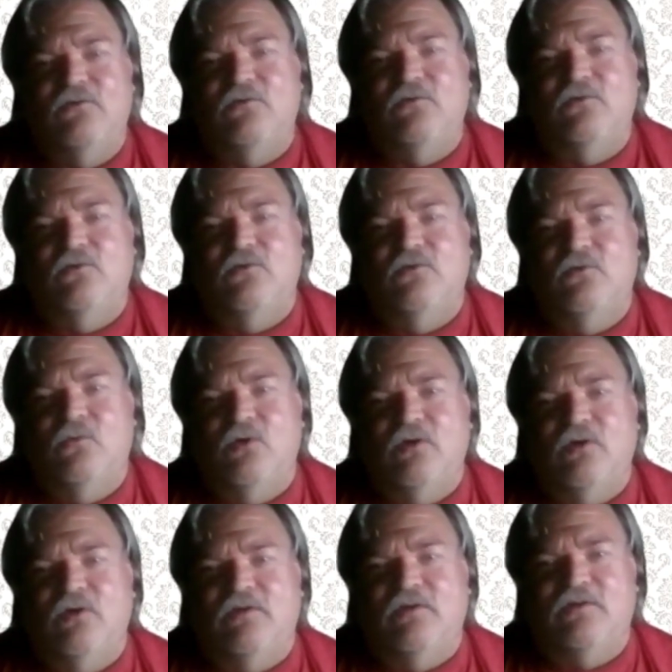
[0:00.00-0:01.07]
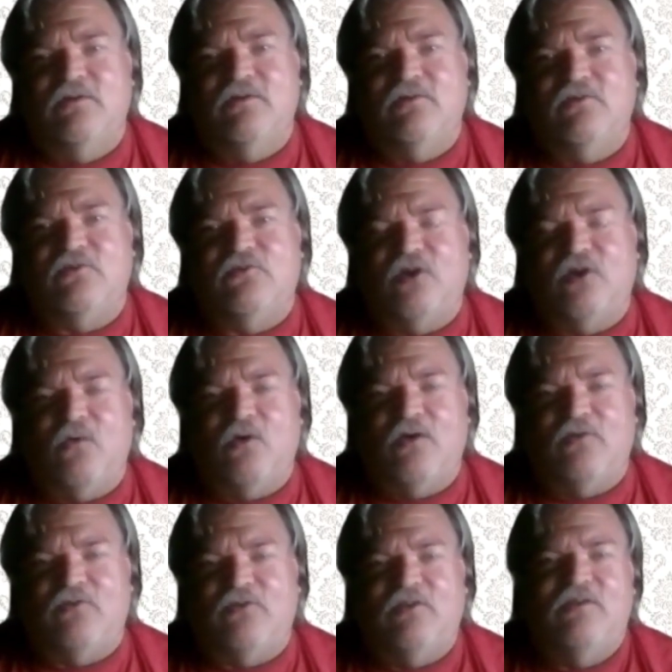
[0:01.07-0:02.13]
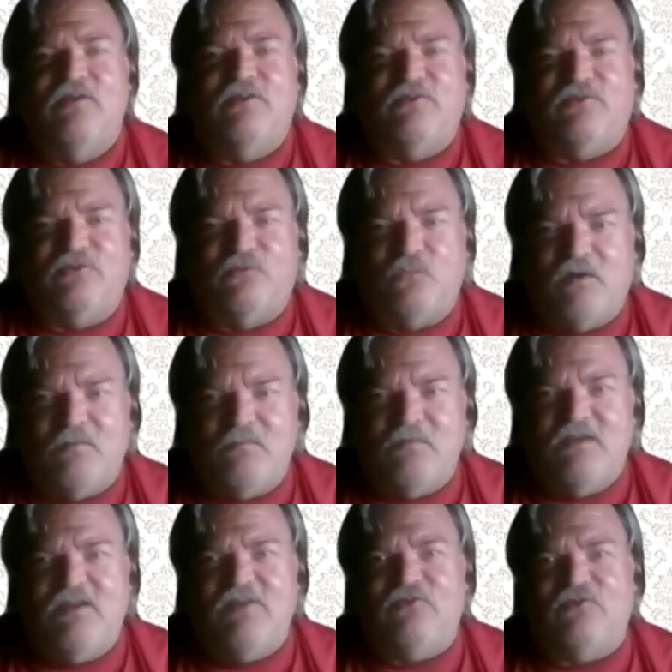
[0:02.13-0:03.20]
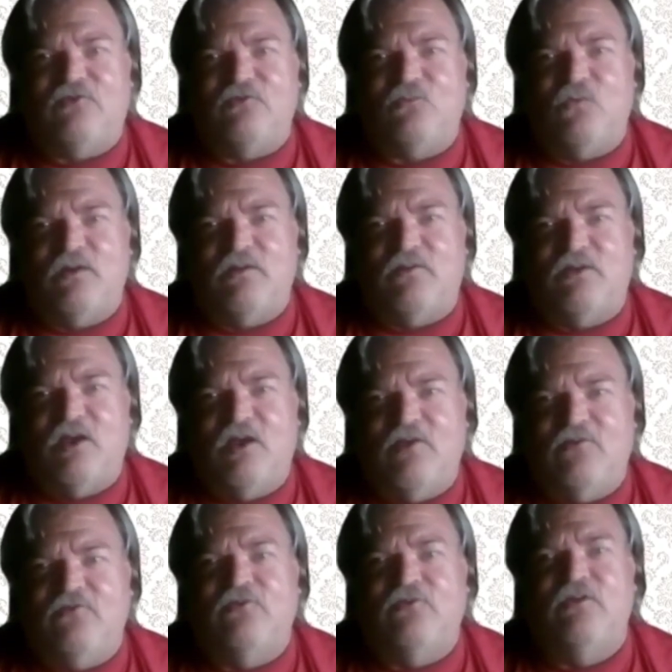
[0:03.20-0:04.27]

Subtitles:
who would show us this is what it means, this is what it does.